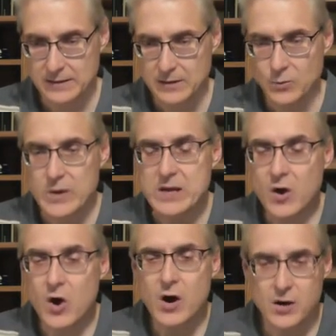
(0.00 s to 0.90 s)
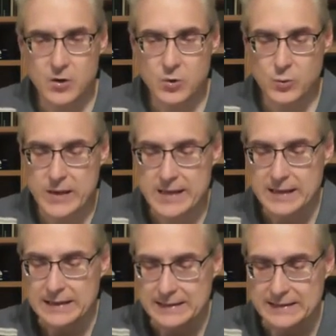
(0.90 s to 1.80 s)
We are who we
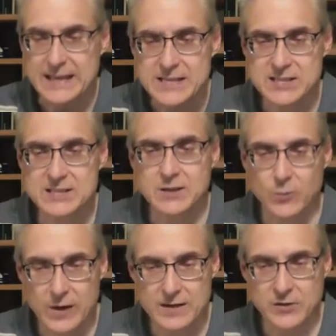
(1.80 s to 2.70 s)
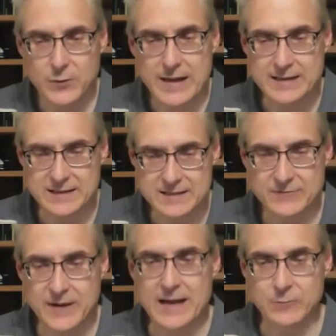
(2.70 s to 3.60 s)
least want to
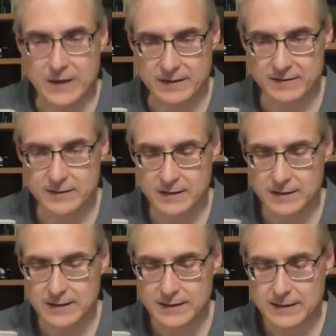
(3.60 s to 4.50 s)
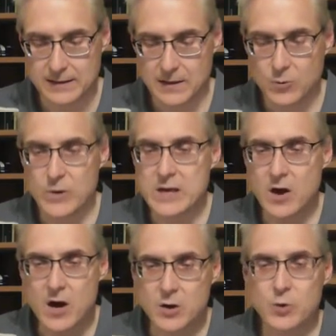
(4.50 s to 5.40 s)
identify with. We
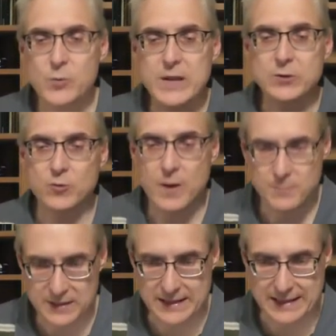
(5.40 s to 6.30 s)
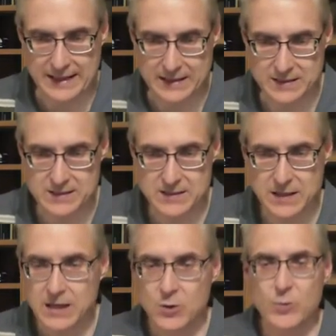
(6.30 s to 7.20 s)
are who we grumble against.
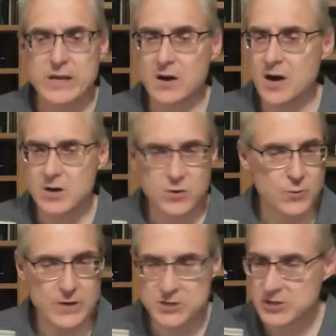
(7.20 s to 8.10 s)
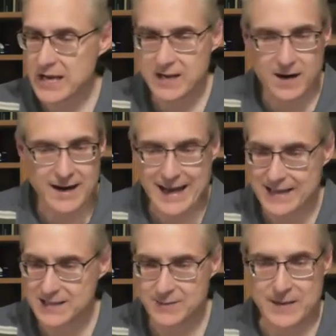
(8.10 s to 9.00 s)
We are who we shake our
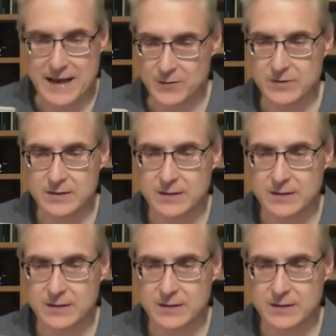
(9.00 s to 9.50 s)
heads about.